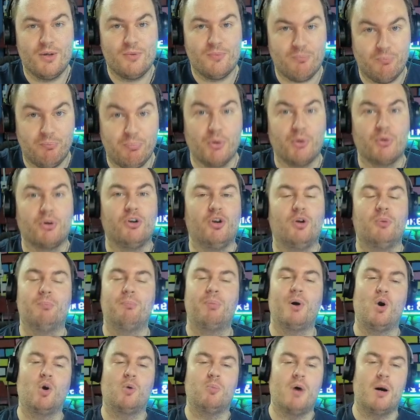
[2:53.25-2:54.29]
booted up
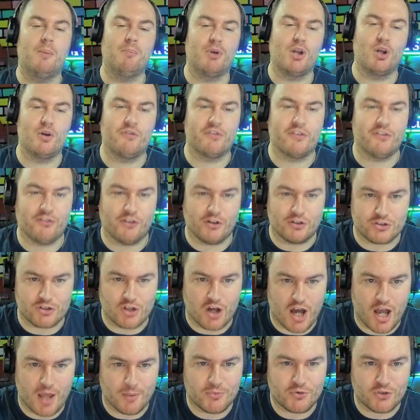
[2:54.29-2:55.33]
Pokemon Blue for the first
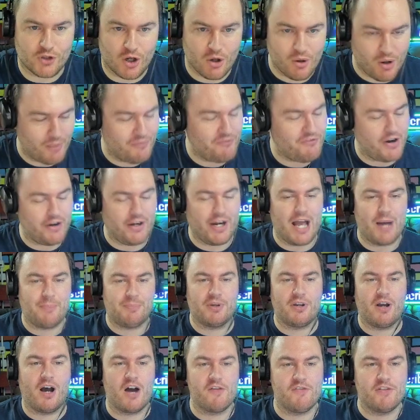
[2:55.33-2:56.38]
time. So I'm very
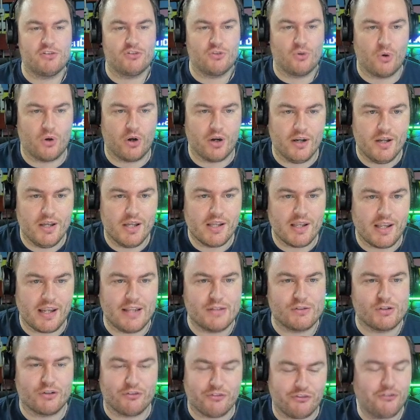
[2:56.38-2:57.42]
happy Ivysaur
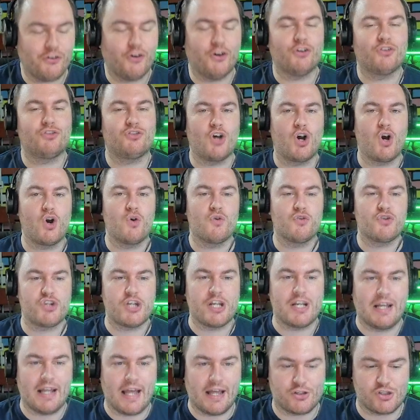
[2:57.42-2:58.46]
is our first OG
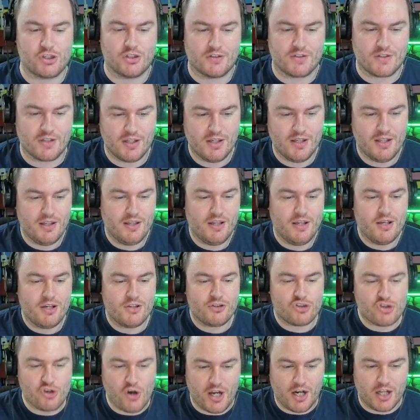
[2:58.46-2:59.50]
legend.
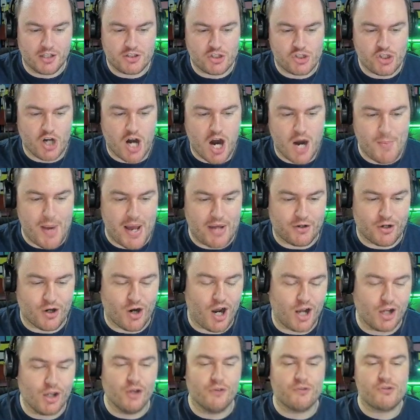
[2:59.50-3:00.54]
Straight on to Charmander.
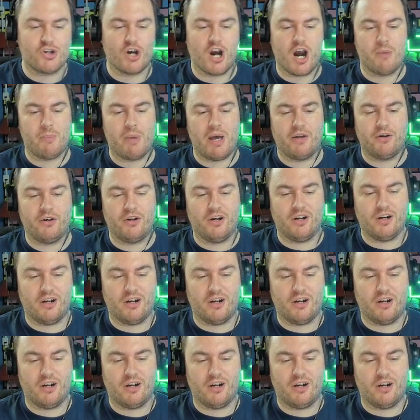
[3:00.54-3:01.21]
I love Charmander.